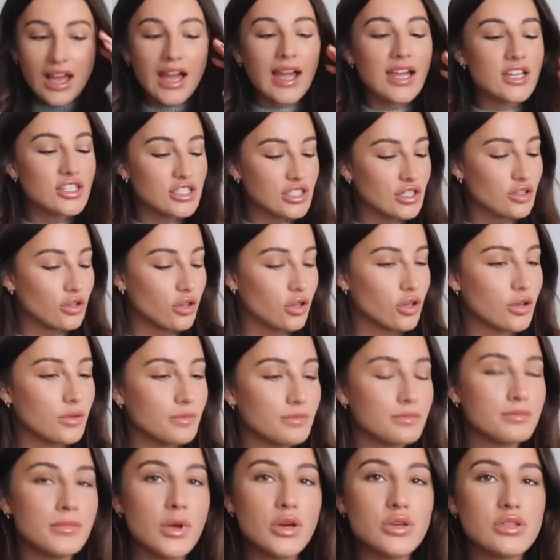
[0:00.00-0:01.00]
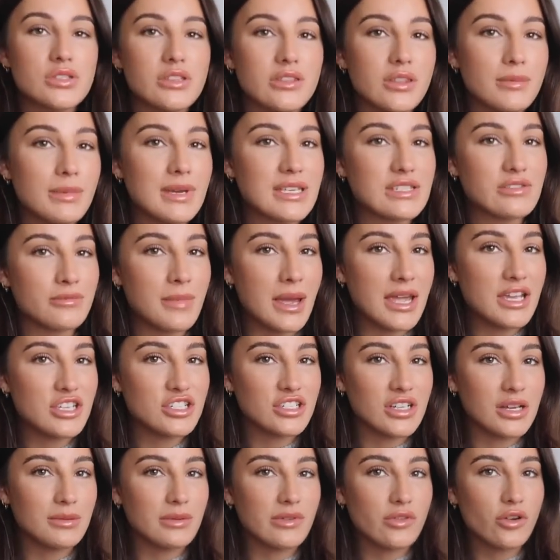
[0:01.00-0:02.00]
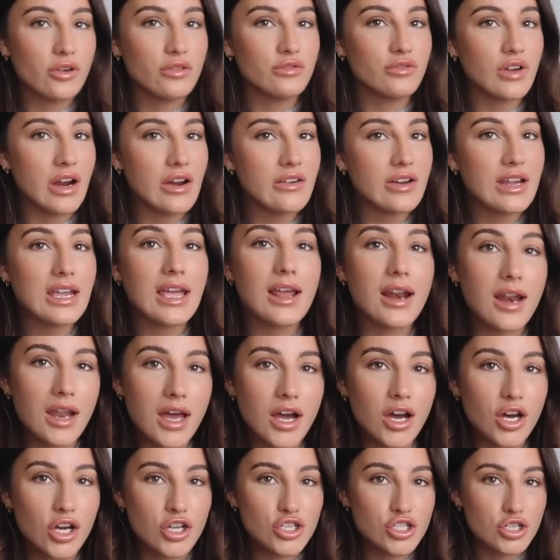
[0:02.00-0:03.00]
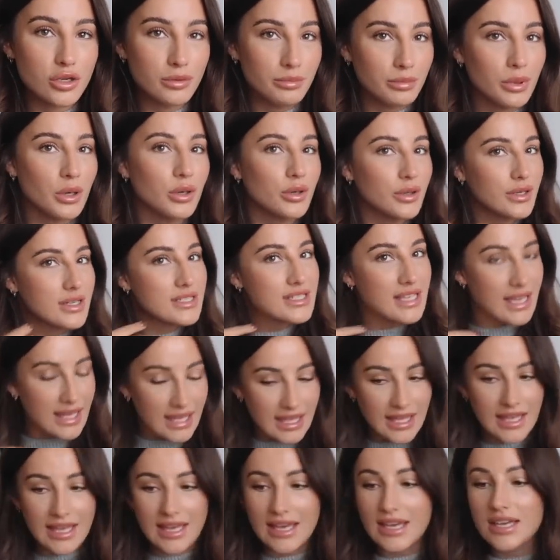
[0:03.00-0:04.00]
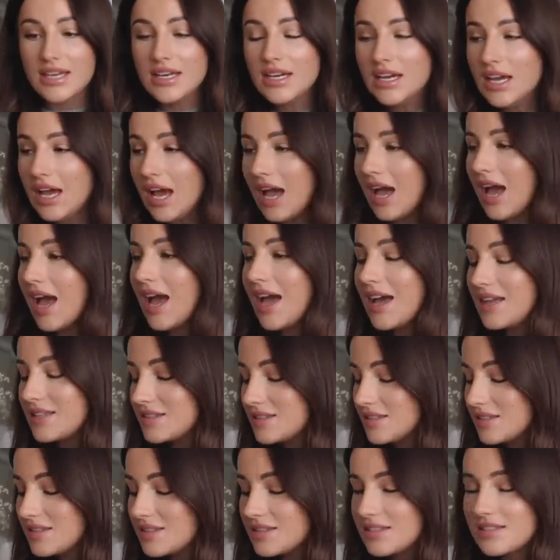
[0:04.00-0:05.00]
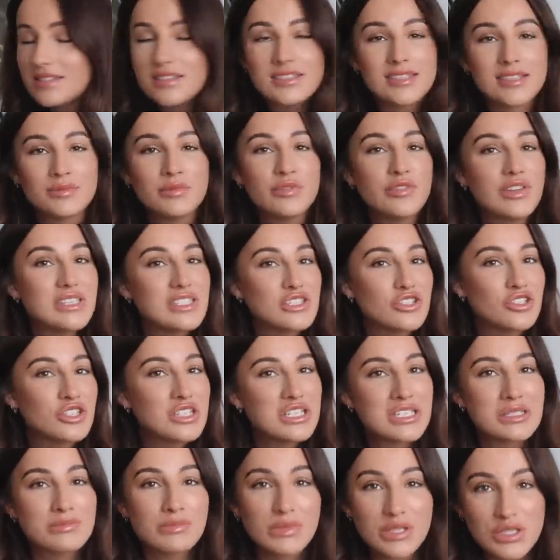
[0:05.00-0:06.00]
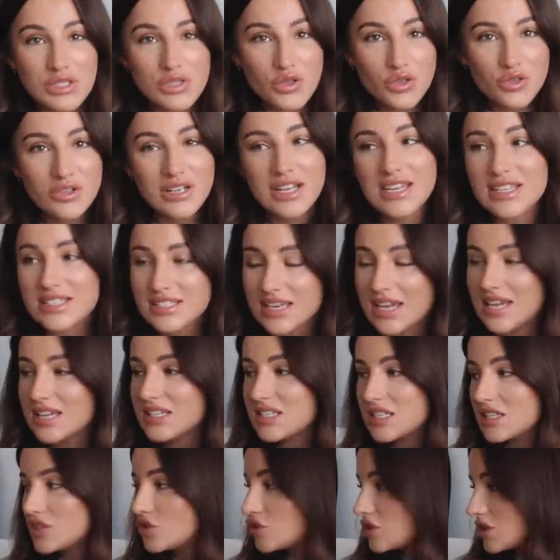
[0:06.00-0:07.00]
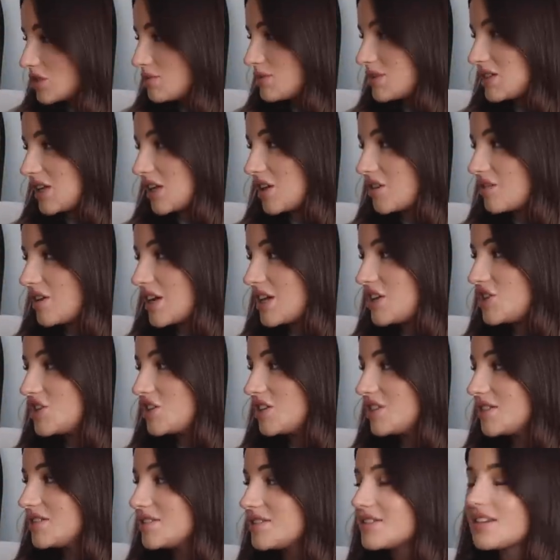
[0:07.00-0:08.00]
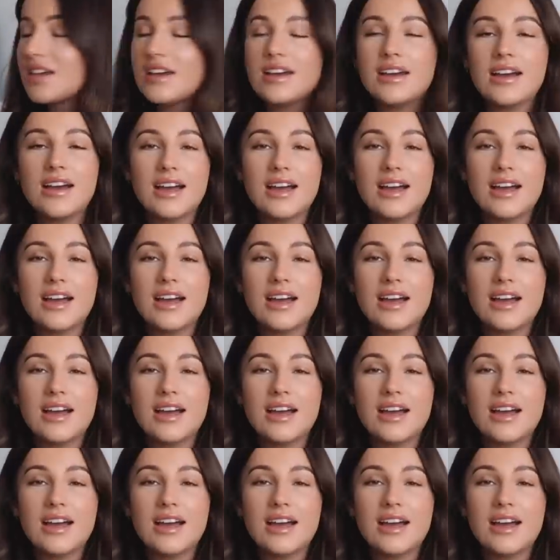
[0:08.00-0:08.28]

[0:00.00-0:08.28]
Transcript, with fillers: I actually got most of the bits from H&M. I've got a very large box here and some of it's Christmas orientated, Christmas decorations.